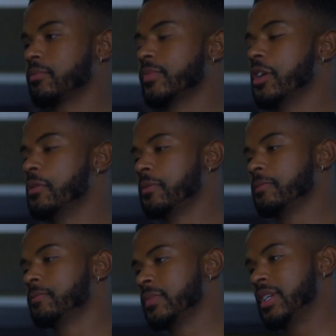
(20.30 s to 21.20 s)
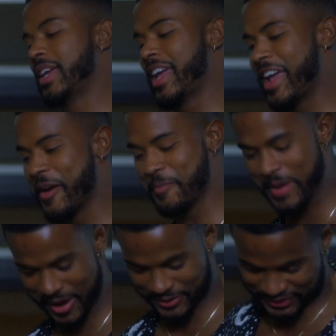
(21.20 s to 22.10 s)
No? No. Air
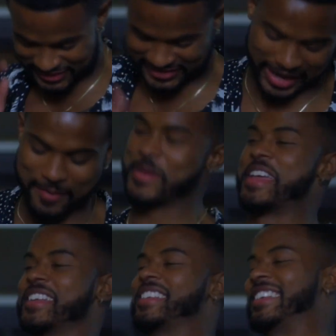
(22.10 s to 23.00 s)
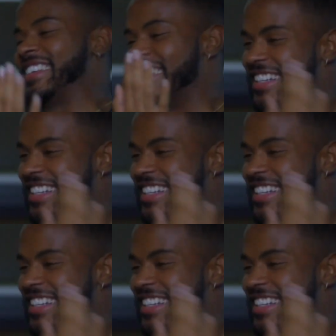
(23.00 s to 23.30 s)
Bear, stop it. Yes.